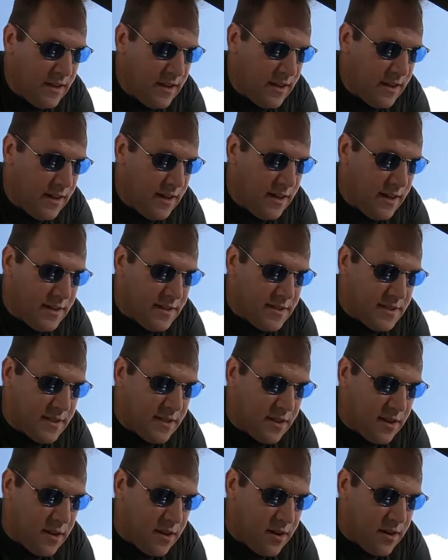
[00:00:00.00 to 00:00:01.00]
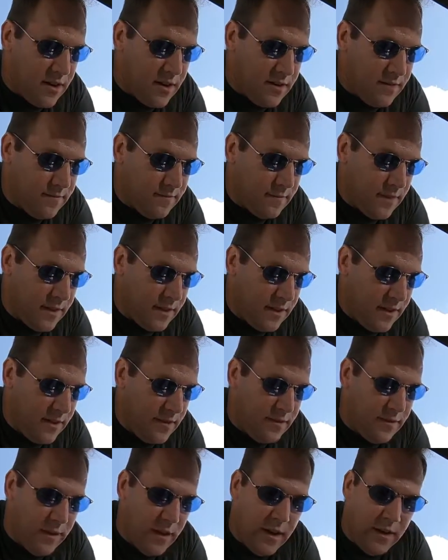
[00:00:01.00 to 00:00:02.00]
It's in the car underneath
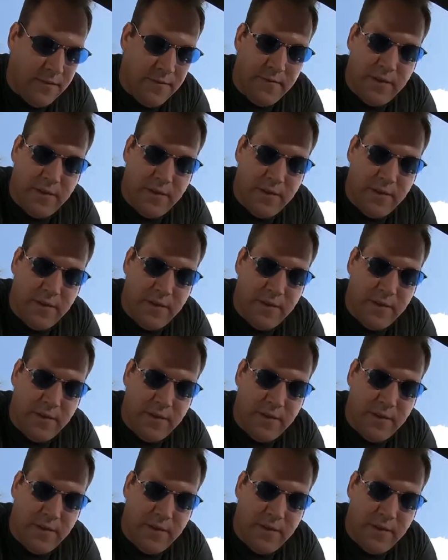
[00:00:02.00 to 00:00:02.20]
stuff,